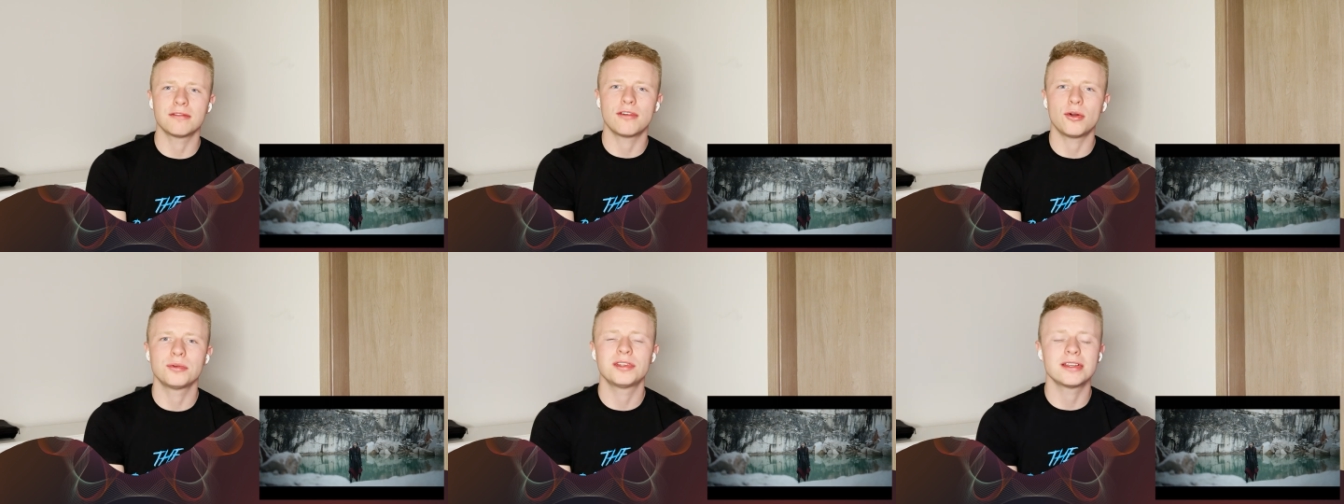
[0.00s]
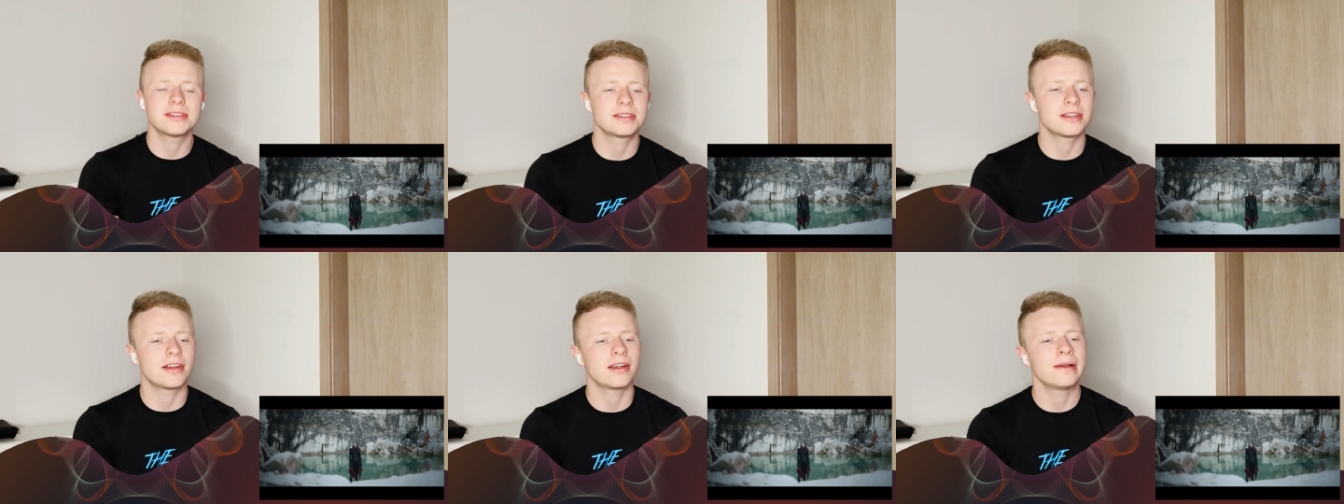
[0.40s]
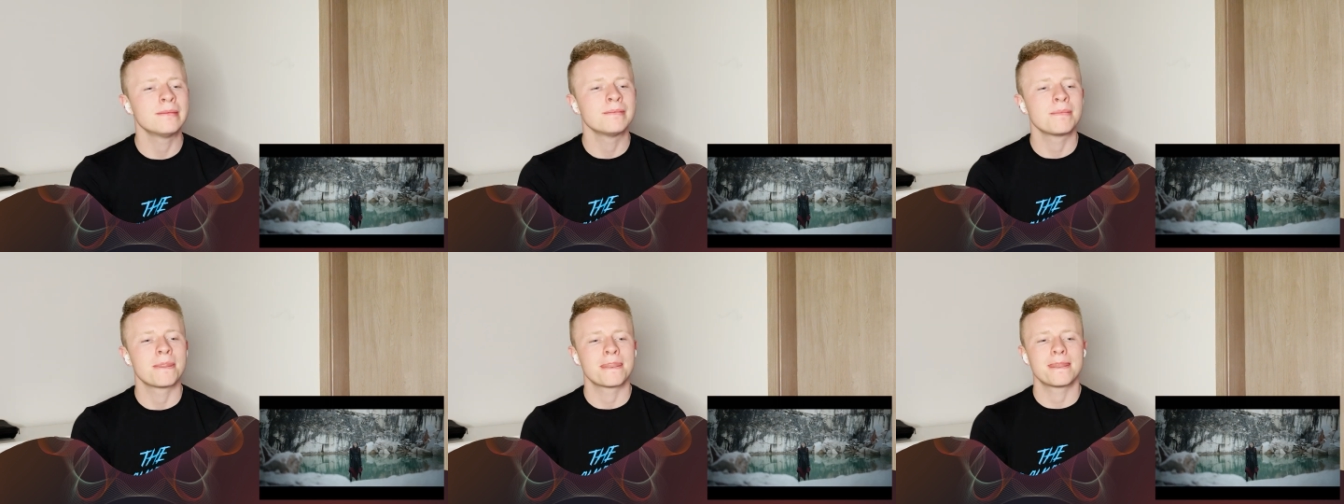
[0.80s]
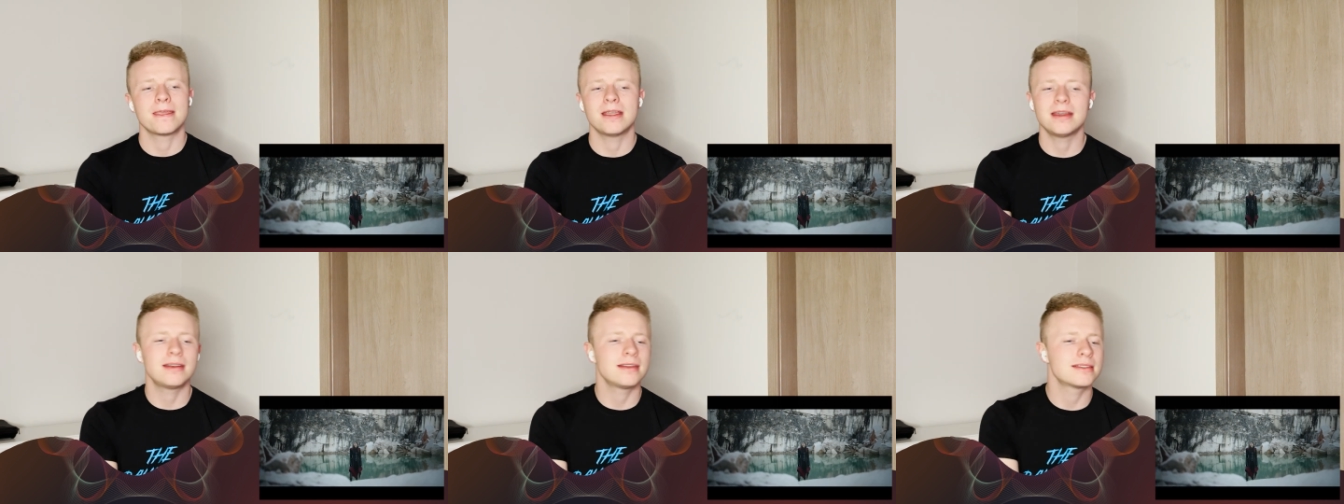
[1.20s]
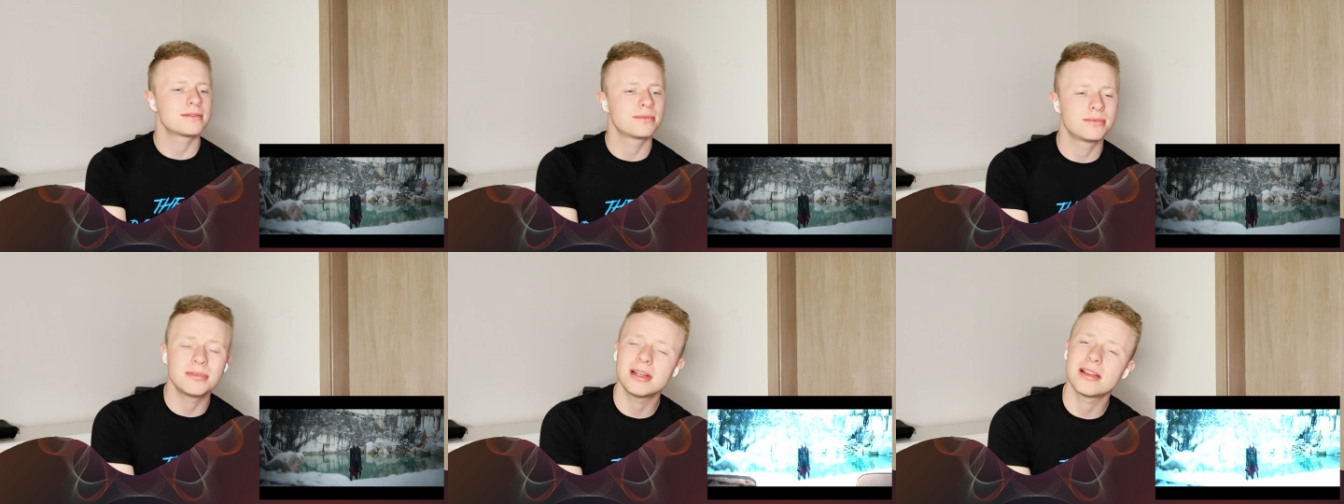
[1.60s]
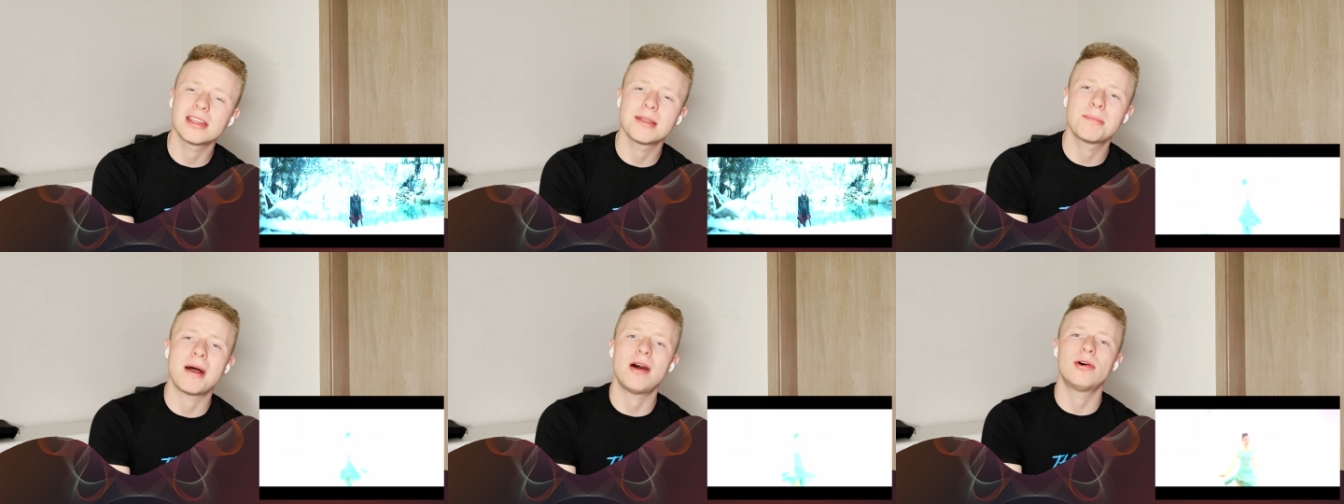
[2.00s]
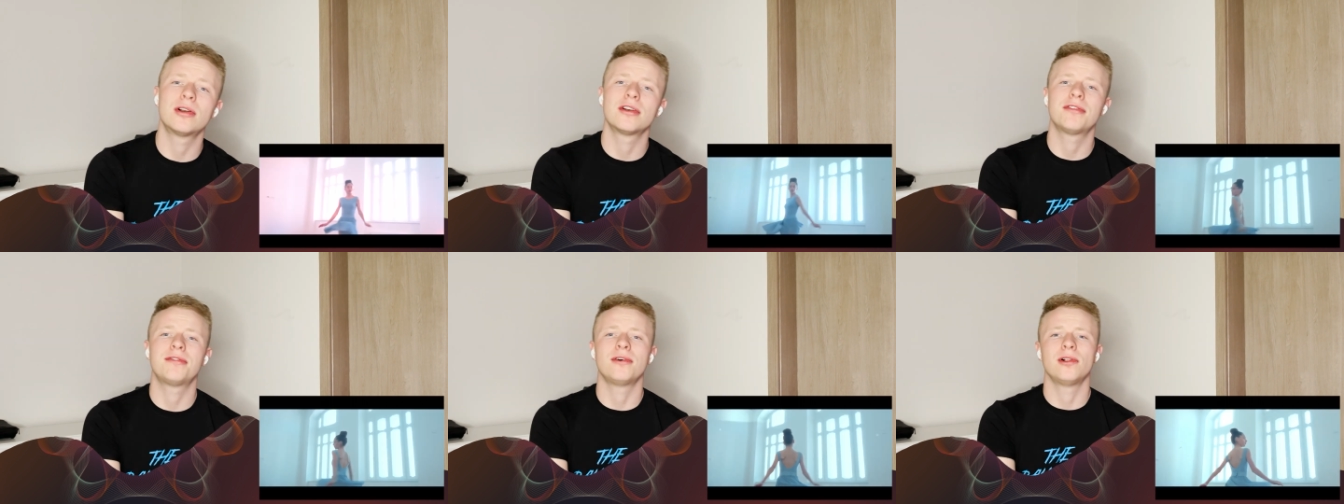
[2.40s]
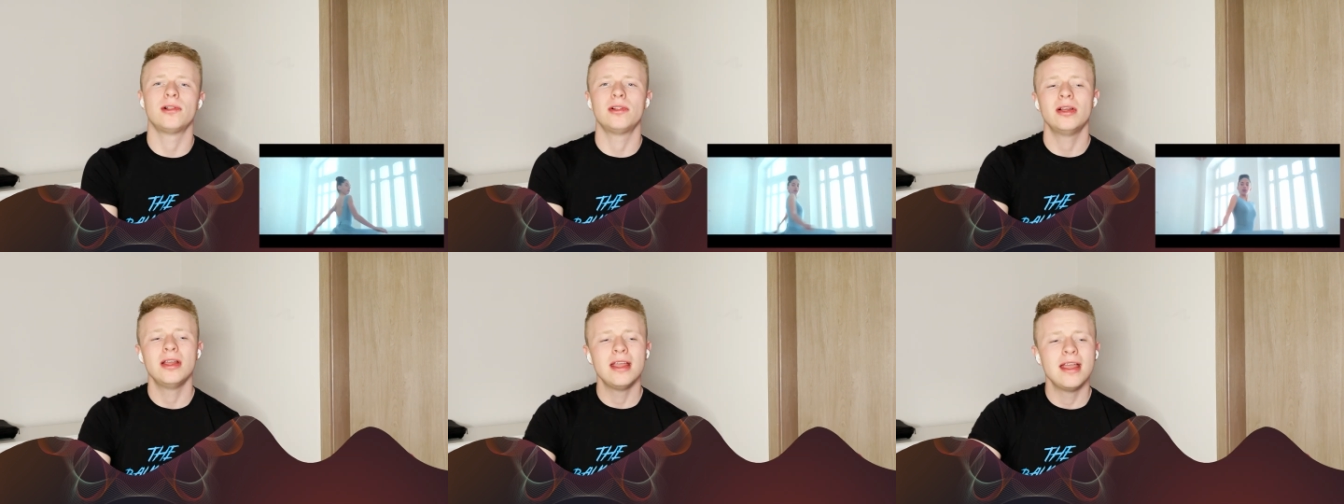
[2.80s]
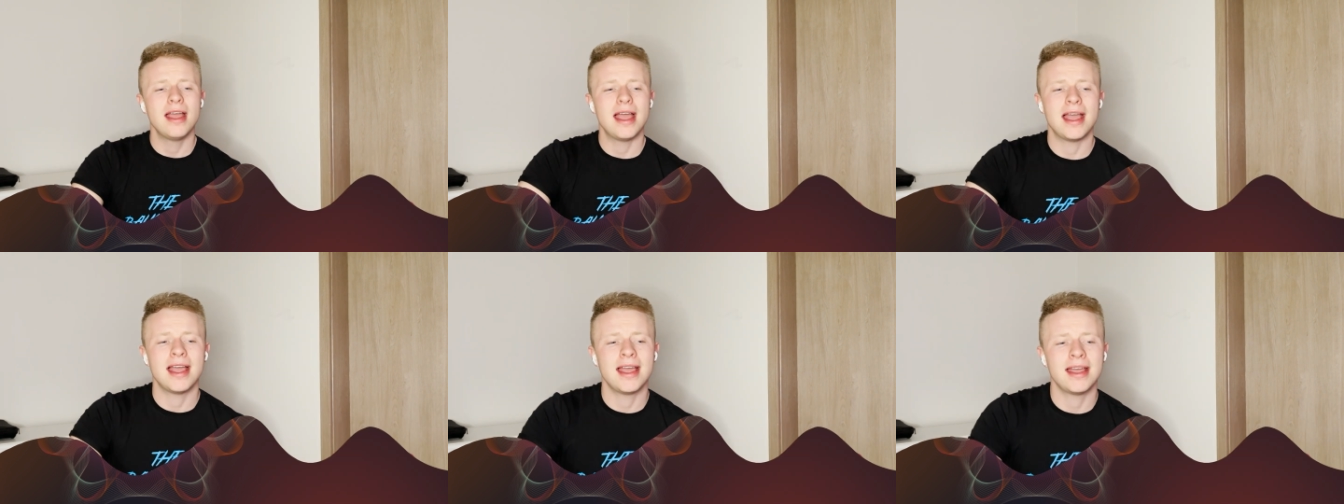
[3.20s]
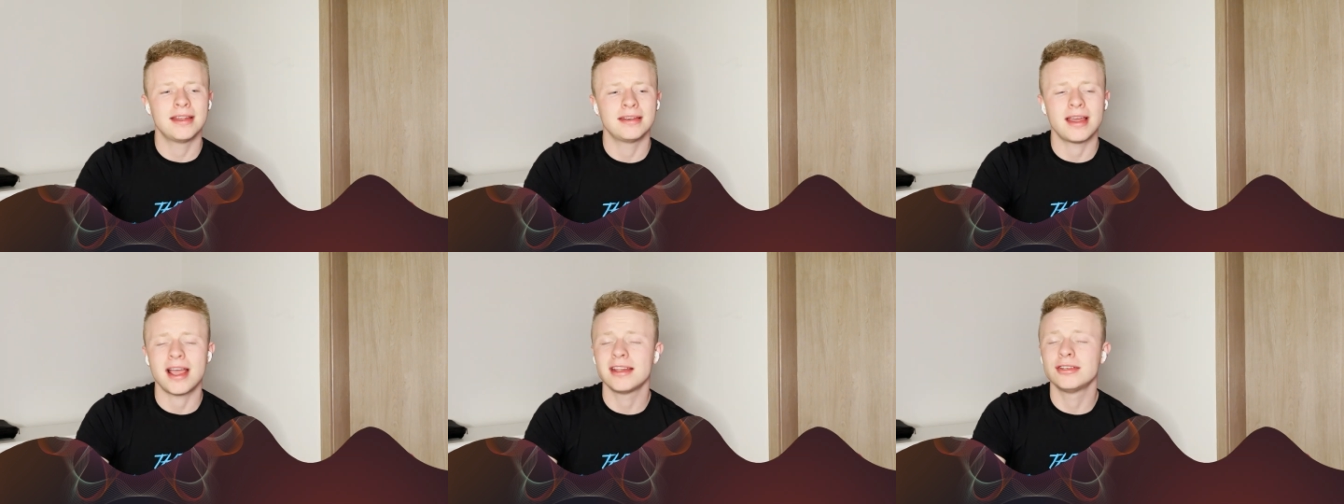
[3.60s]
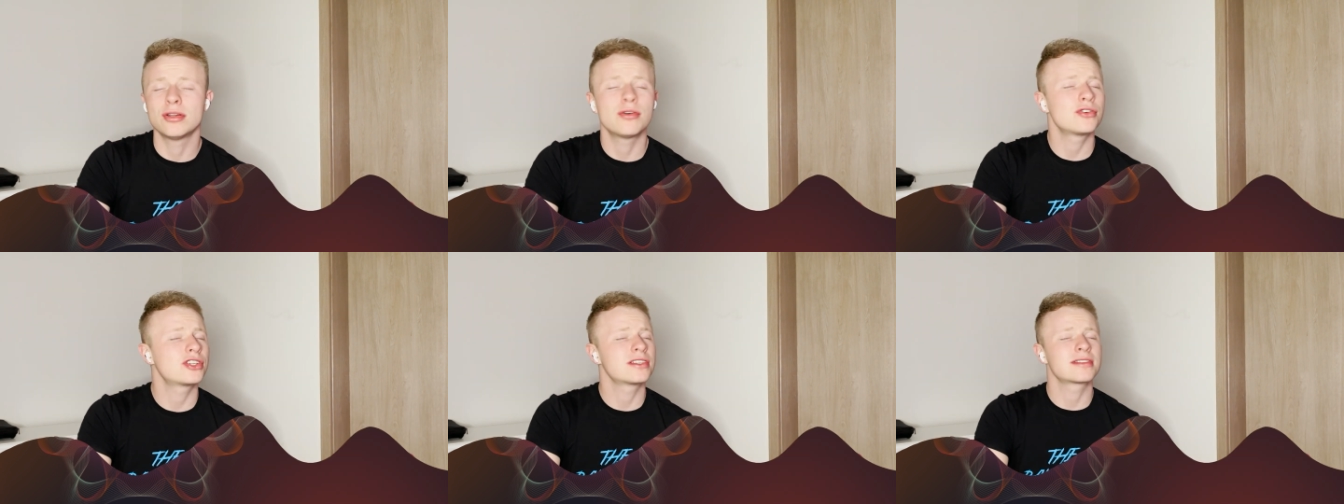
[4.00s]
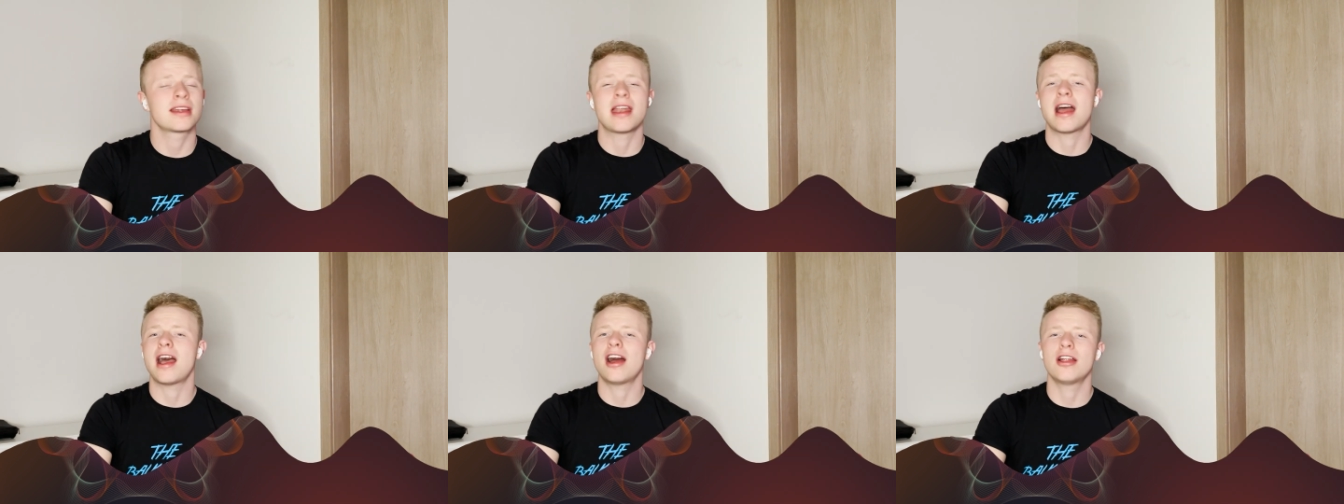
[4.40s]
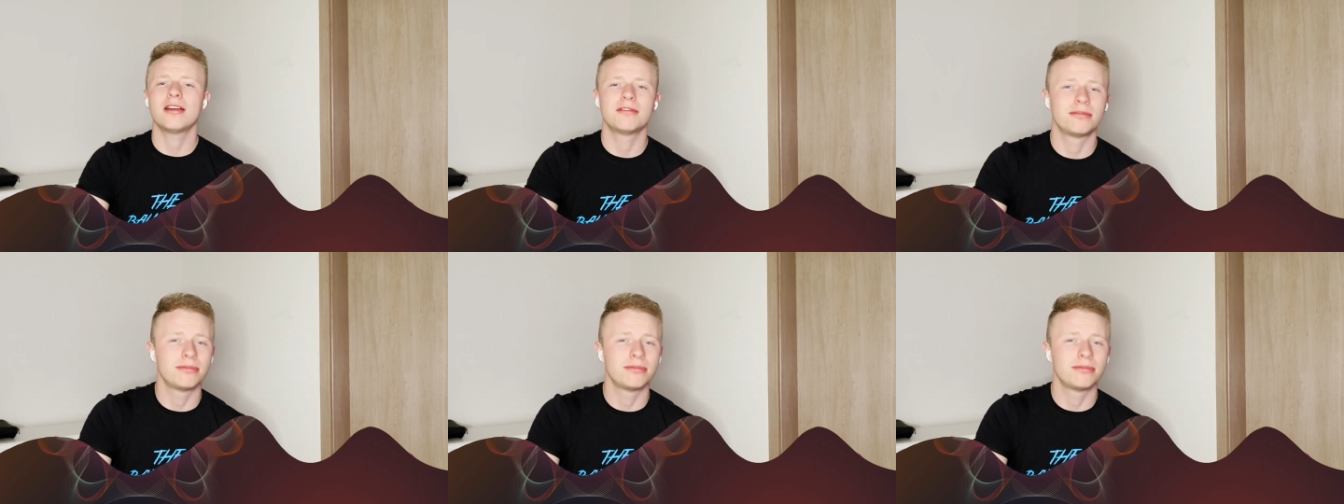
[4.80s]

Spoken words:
vote this year. It is really powerful, and I know she's gonna